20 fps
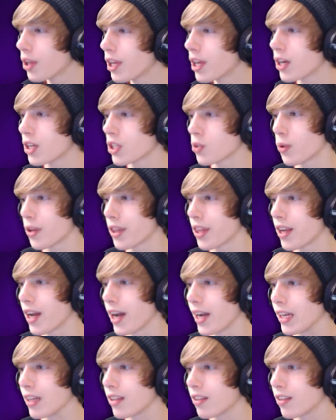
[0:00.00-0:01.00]
years worth of
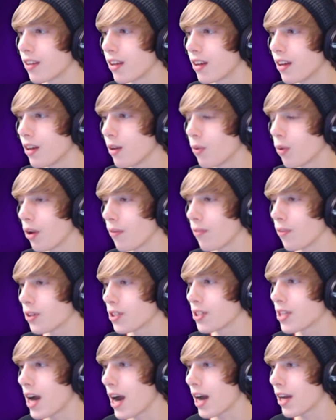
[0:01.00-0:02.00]
nights when he
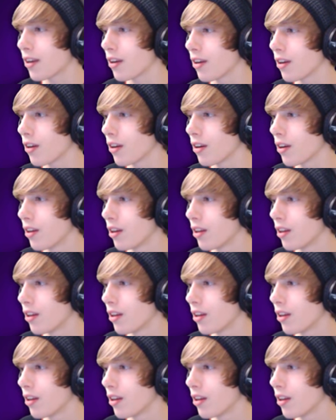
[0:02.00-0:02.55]
first got here